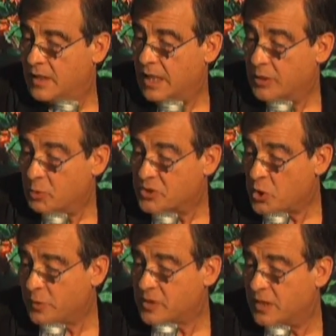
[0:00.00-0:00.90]
And the
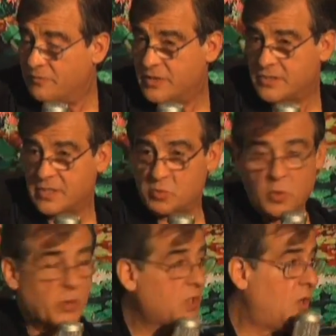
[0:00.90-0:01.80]
result of this is
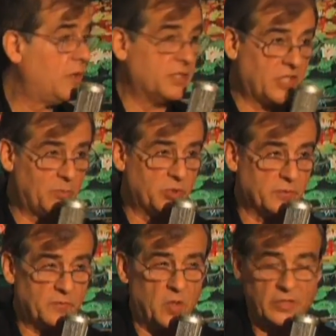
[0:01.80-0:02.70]
what we call a double
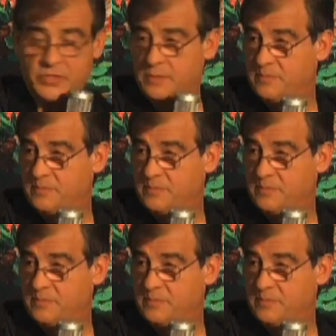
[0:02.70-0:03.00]
default.